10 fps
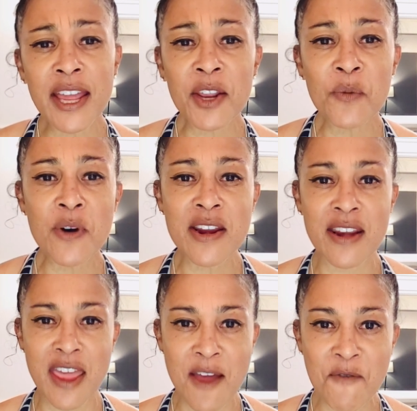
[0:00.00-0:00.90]
anyone
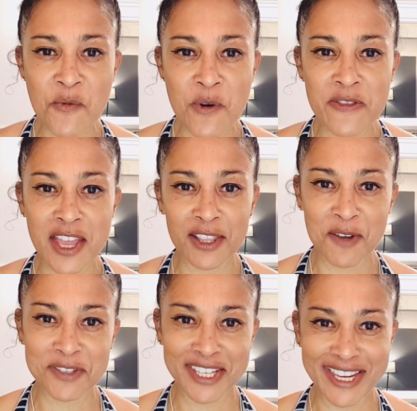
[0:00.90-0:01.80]
and everyone that
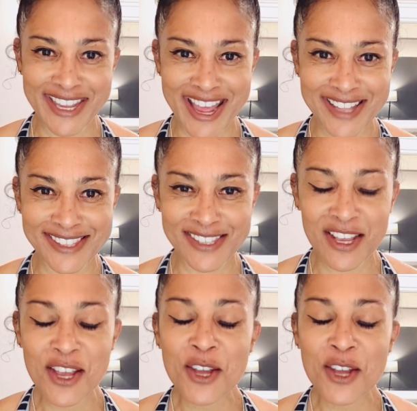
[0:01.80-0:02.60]
loves kitty cats.